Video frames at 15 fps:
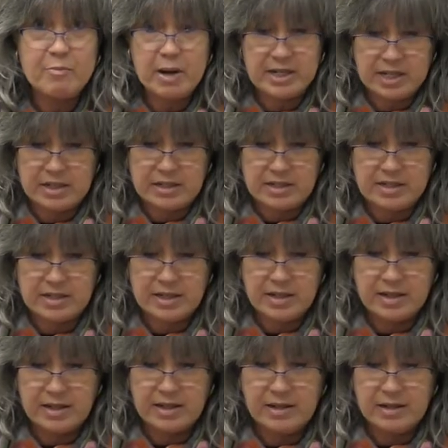buttons.
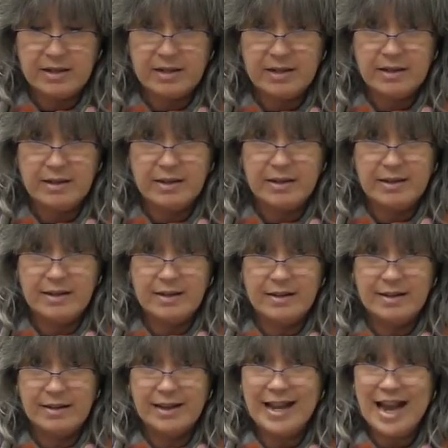
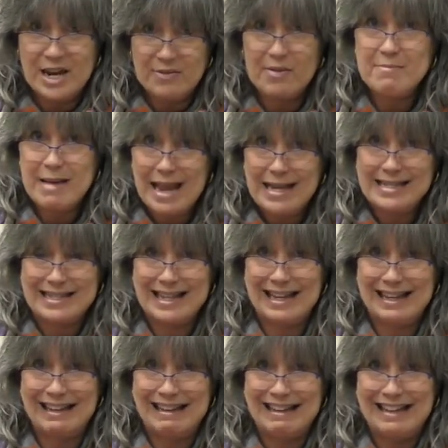Kind of
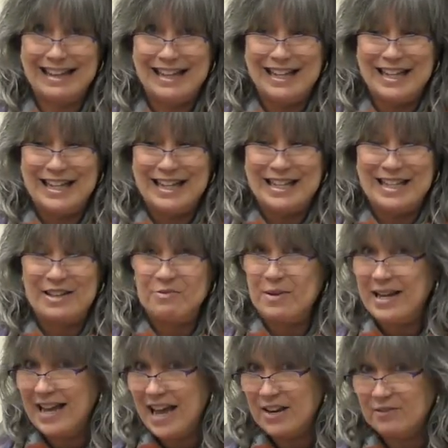amazing that
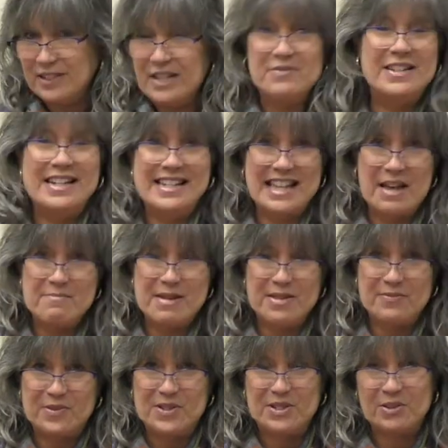we kind of lived into that
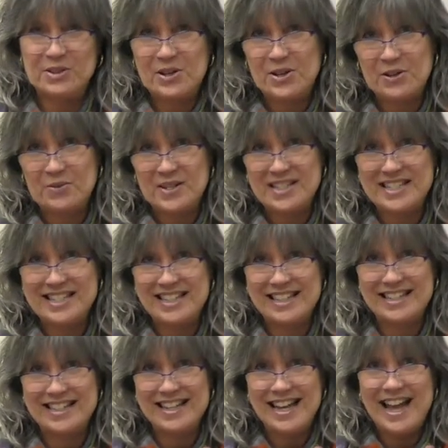myth for so long, wasn't
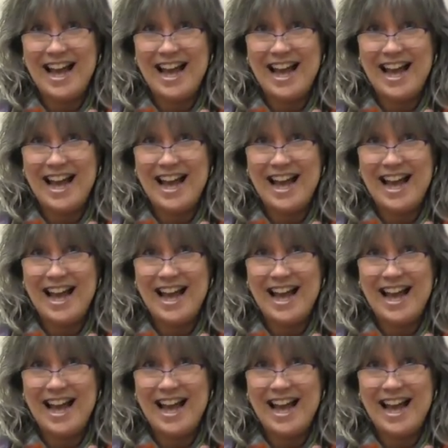it?